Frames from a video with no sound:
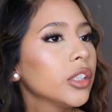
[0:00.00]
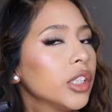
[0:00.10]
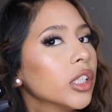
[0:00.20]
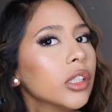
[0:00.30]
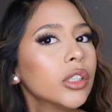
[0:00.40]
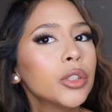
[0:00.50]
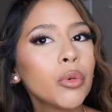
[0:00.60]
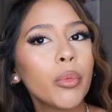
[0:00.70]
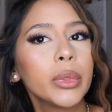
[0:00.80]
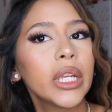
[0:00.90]
You
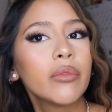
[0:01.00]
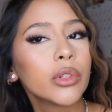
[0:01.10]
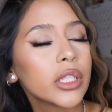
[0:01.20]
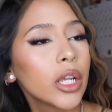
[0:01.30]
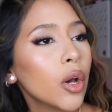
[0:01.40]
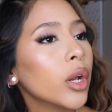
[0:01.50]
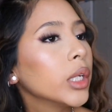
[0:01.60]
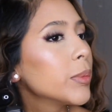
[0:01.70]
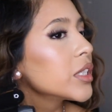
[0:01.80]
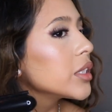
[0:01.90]
won't be able to tell
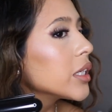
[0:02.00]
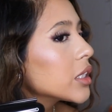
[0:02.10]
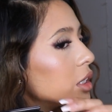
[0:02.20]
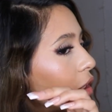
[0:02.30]
any mistakes